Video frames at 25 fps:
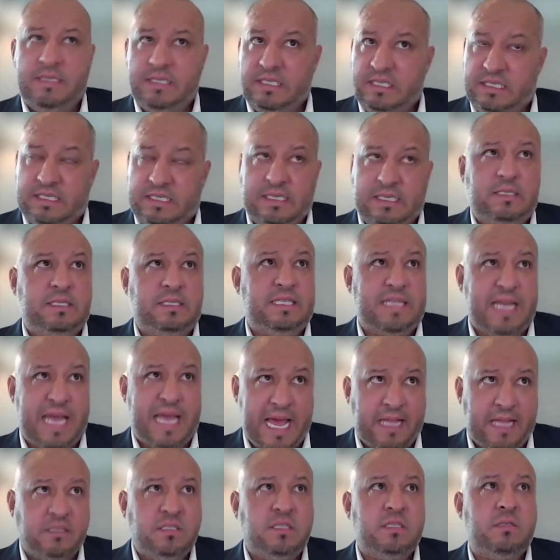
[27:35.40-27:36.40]
just it
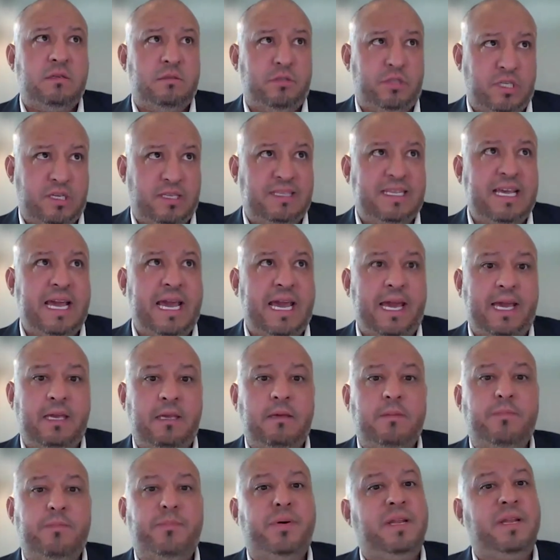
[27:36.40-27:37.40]
stands
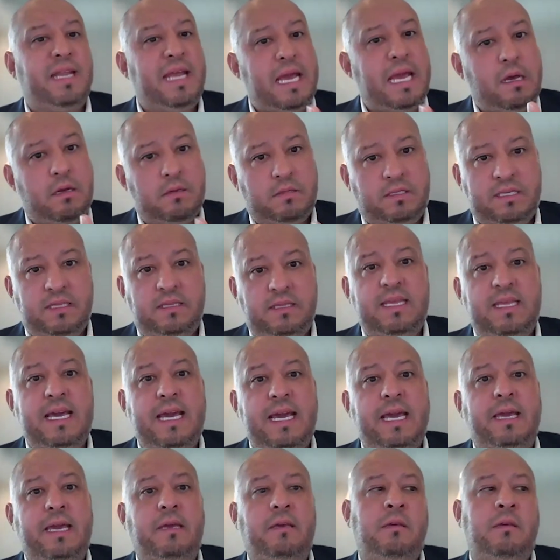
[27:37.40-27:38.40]
today, but now
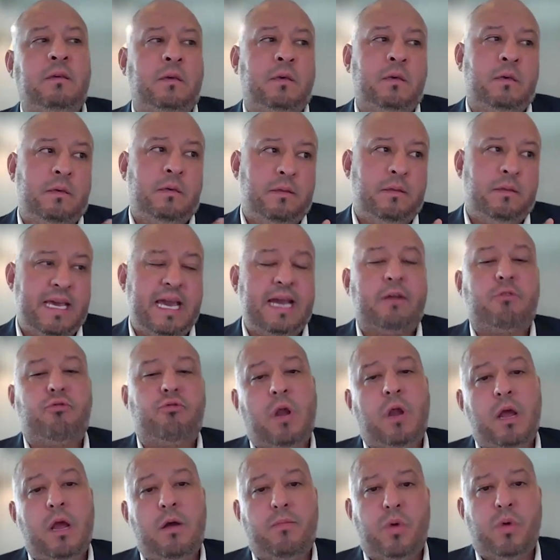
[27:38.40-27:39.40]
today that
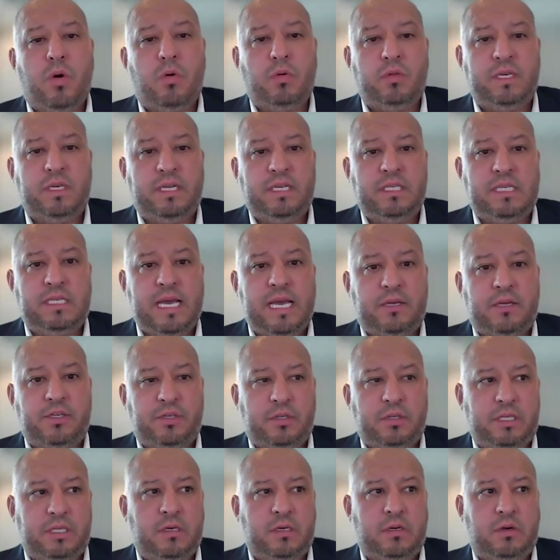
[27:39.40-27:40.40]
crown molding is
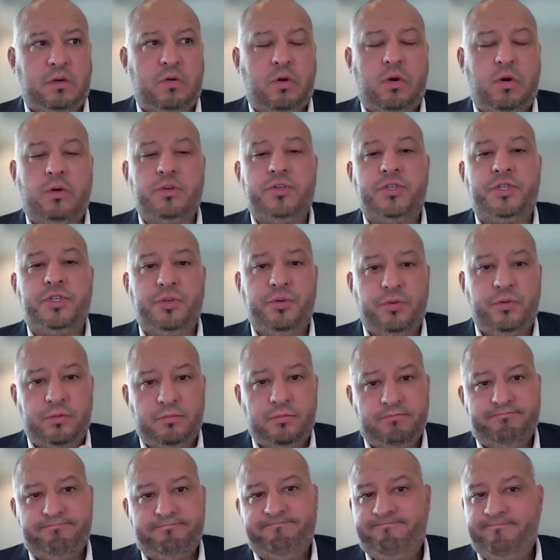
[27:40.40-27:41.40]
actually going to cost
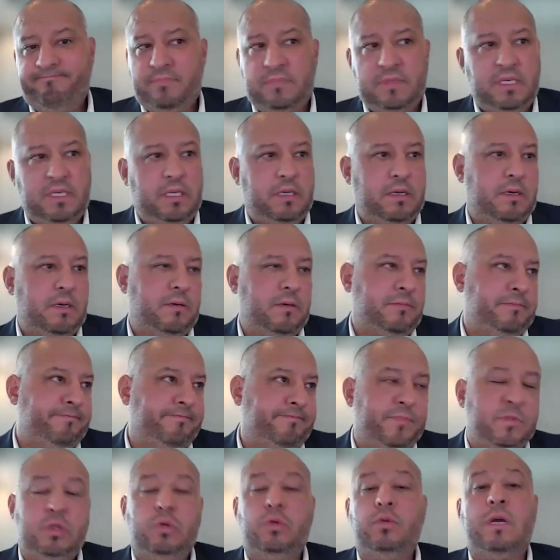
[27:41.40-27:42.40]
you you
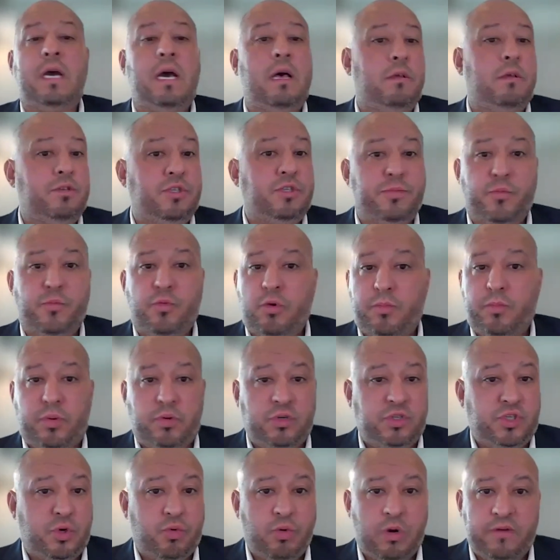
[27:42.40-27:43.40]
know, two dollars mm-hmm. more
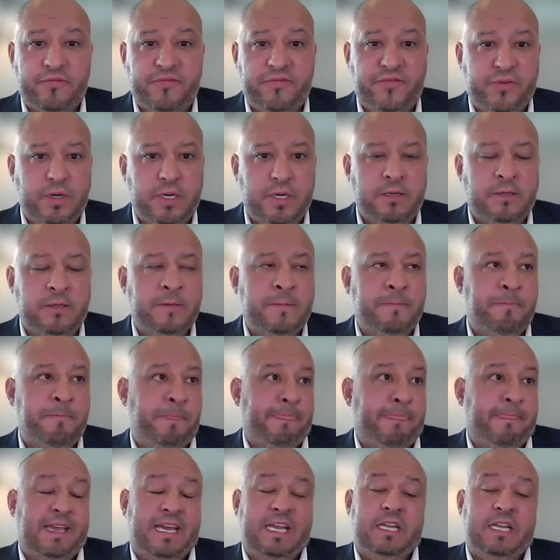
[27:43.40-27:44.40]
per square foot,
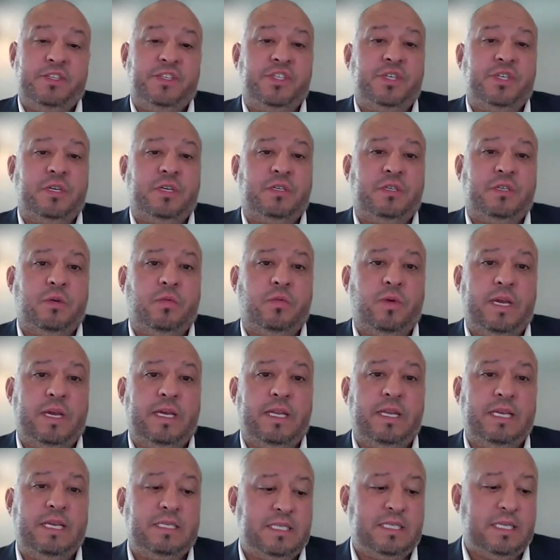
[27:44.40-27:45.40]
and it's just the way
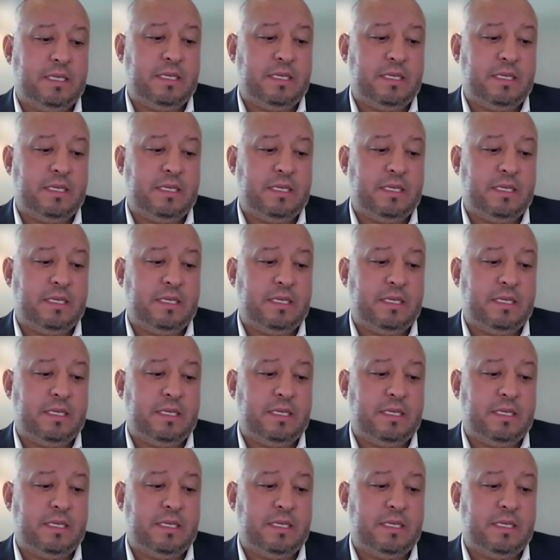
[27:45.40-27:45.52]
it is.